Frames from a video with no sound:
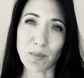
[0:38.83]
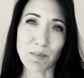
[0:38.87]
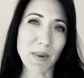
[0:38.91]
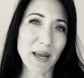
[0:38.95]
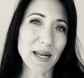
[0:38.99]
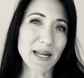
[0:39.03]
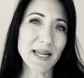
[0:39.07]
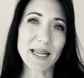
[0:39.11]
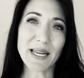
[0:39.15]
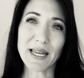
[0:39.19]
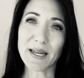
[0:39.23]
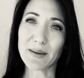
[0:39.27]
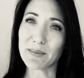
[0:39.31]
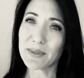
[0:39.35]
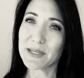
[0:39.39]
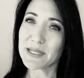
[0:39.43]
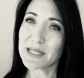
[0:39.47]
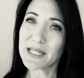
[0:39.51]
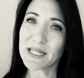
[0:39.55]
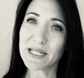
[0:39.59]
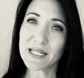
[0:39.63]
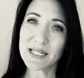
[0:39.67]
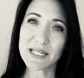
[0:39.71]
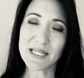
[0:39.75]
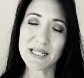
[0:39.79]
Many
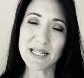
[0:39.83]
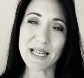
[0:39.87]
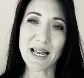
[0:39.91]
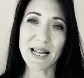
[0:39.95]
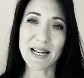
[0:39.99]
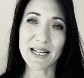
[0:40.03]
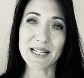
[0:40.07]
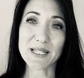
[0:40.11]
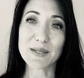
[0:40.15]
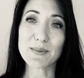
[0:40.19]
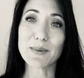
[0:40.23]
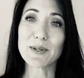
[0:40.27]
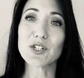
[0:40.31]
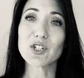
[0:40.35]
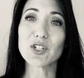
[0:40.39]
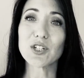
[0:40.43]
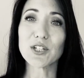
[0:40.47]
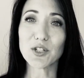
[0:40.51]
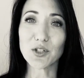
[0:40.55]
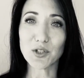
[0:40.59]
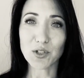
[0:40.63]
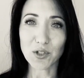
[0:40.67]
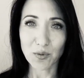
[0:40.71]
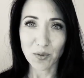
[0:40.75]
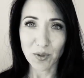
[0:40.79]
hypnotists, and
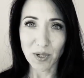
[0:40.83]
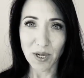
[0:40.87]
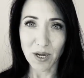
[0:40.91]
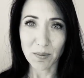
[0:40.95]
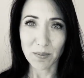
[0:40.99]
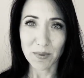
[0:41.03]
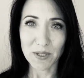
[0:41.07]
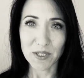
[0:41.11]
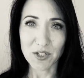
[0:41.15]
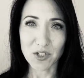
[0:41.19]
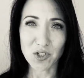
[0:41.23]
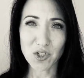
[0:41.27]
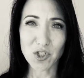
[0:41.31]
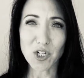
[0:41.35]
especially newcomers,